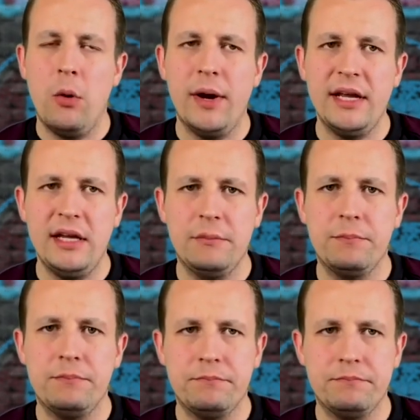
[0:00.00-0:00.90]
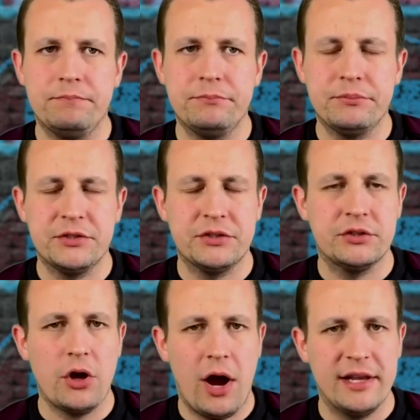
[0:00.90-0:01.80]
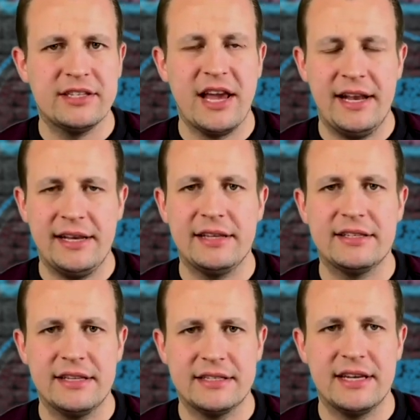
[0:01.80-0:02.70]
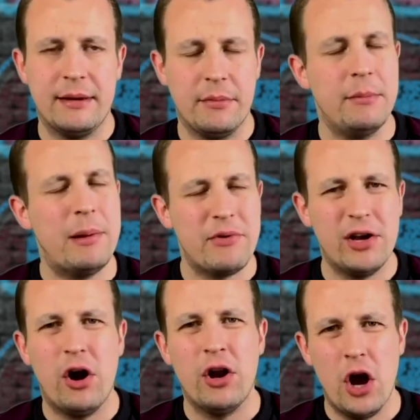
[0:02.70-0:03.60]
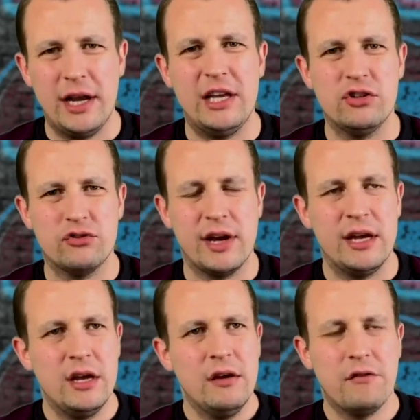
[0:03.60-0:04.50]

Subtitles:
when he started settling into the team, remember he got an early injury.